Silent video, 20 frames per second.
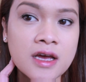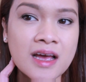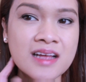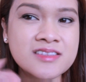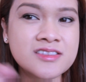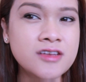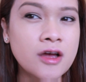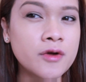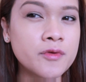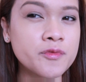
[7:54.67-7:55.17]

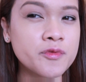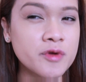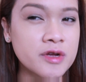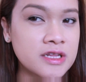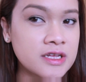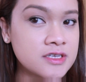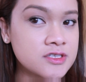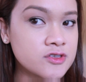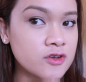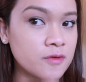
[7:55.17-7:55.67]
It's not
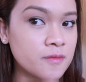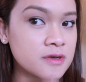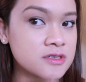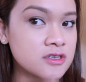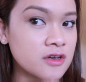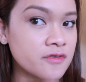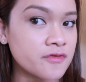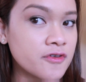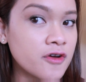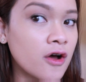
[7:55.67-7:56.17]
really so
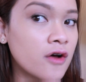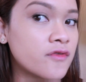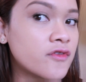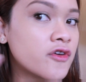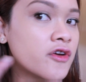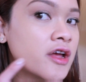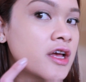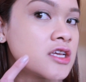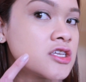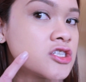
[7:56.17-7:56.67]
much of
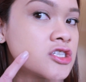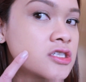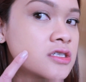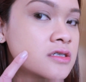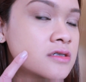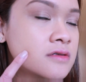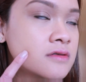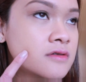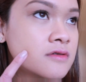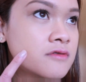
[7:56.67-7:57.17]

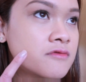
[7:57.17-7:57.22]
coverage.